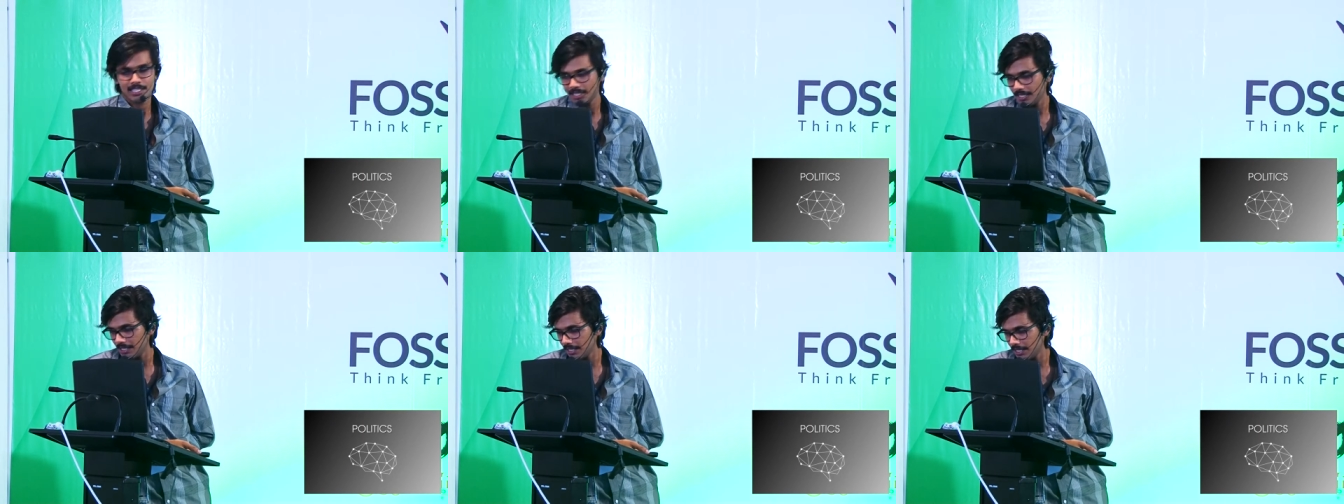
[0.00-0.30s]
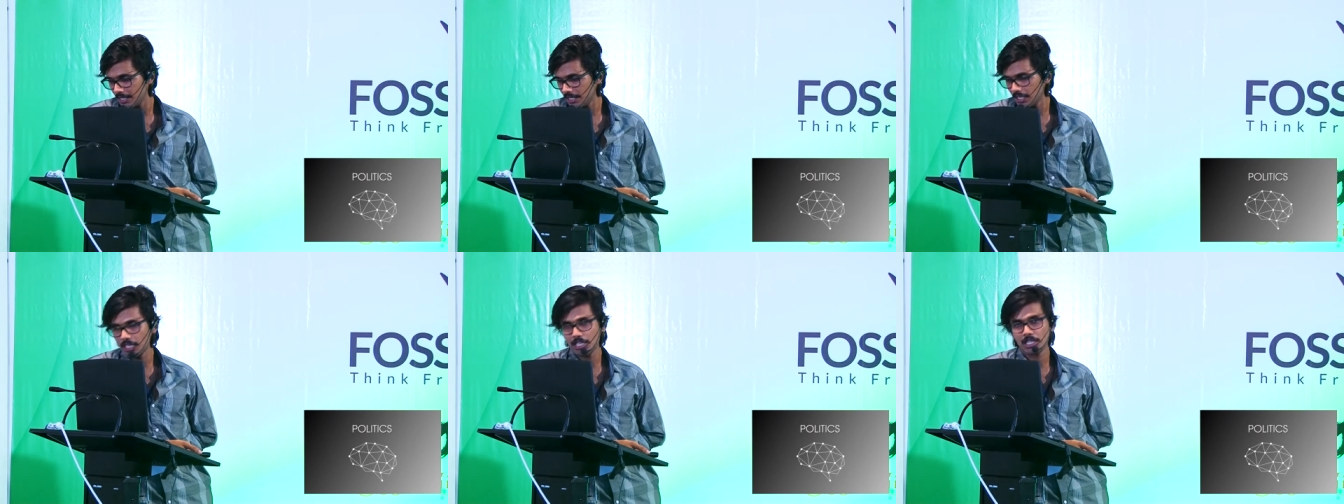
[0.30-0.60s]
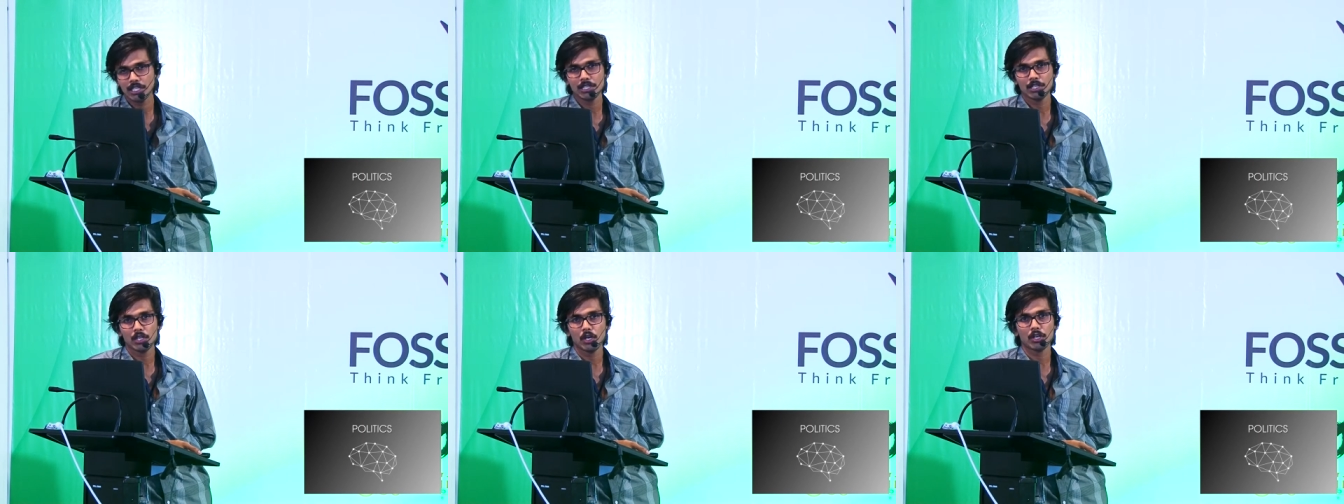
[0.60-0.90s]
a
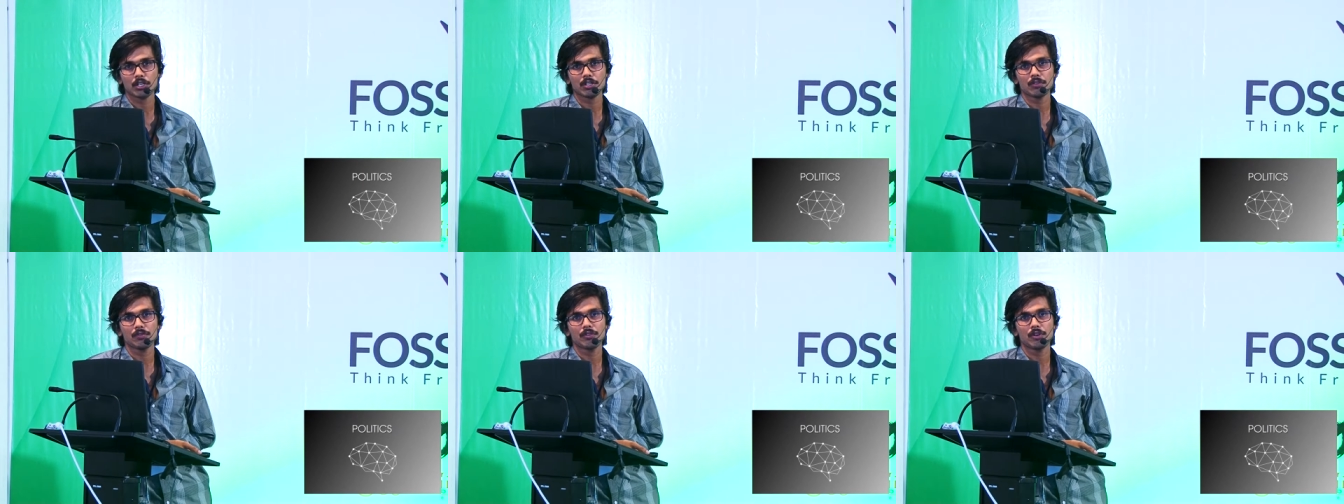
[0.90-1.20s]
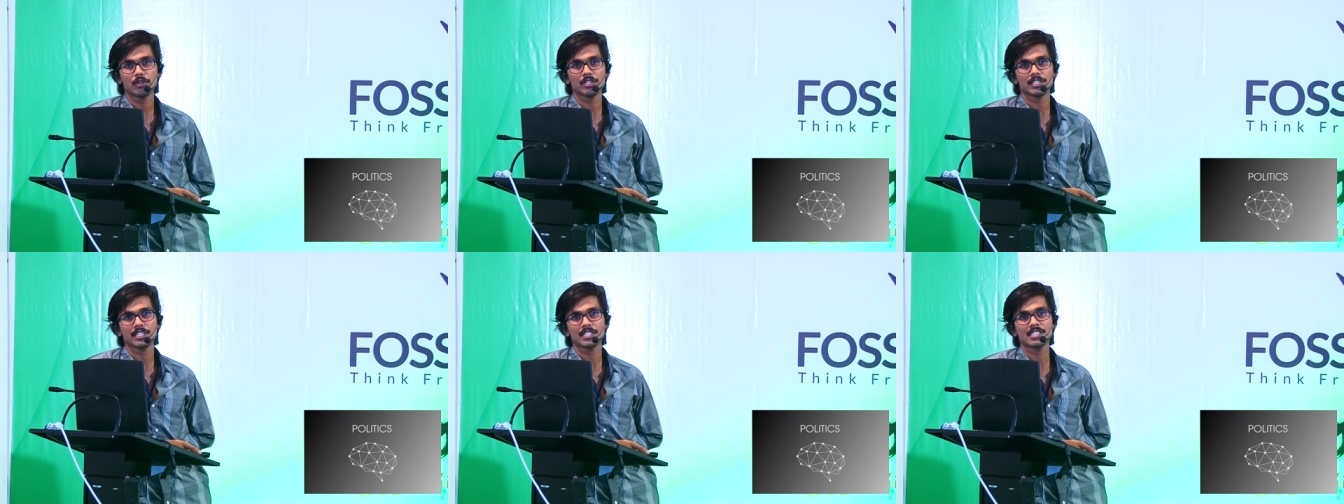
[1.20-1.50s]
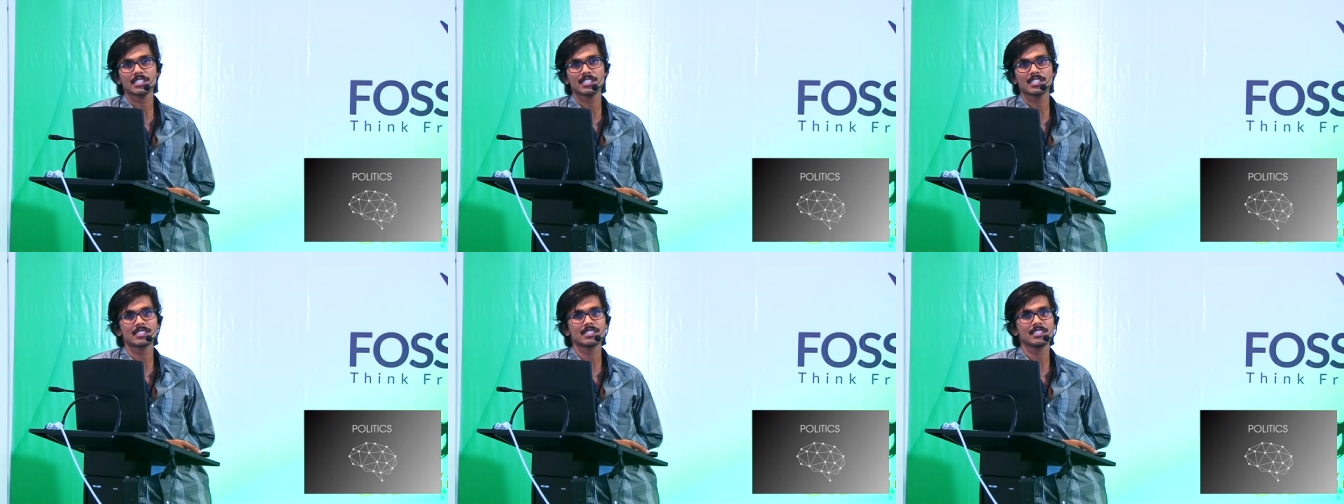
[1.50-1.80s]
uh, lot of
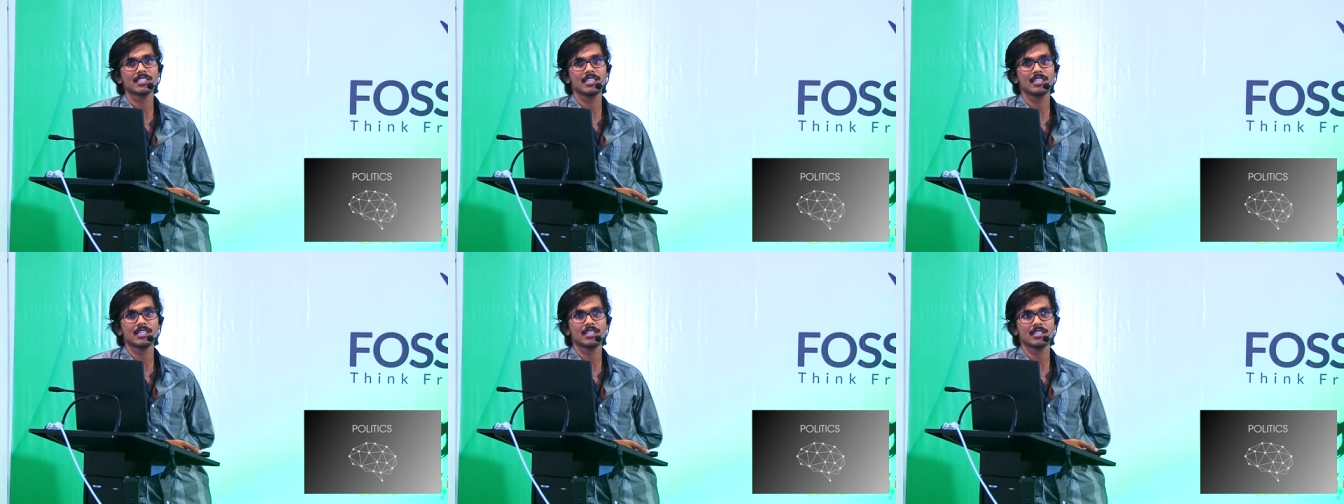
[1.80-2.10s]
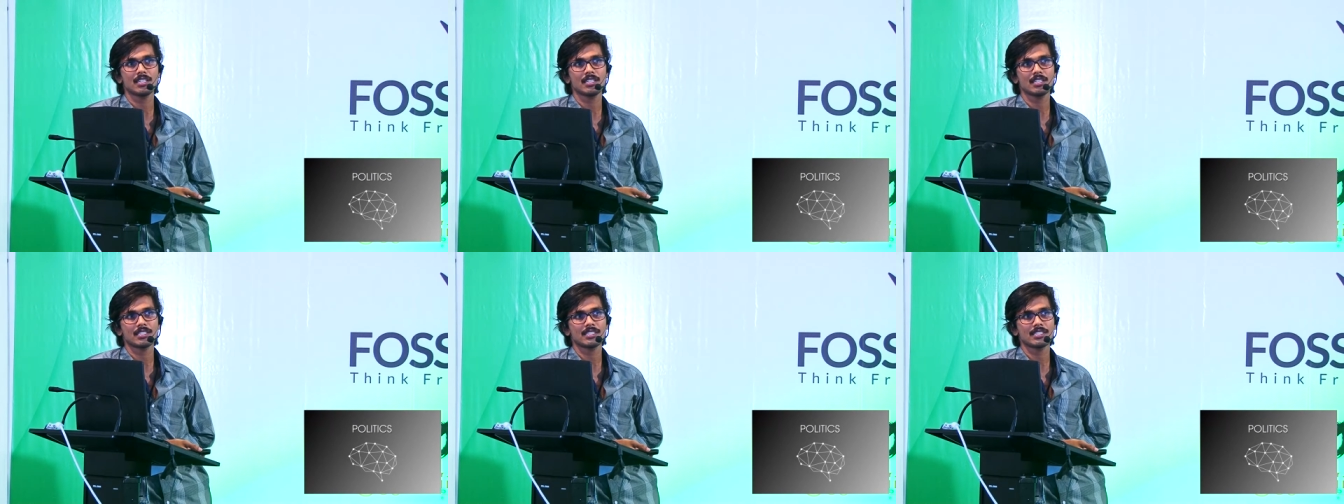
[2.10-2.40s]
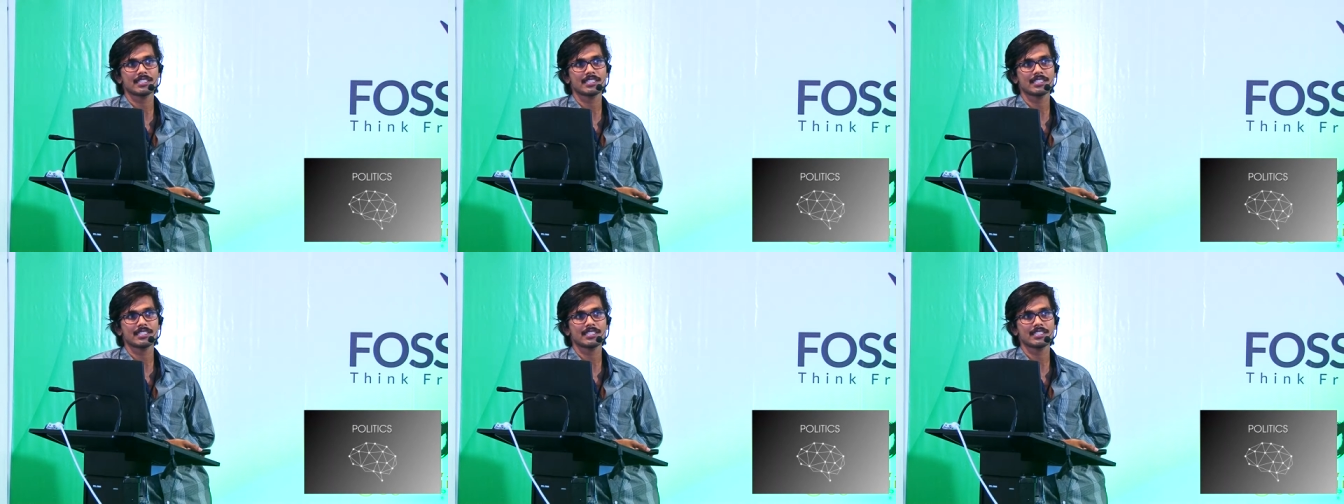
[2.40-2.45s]
voters uh,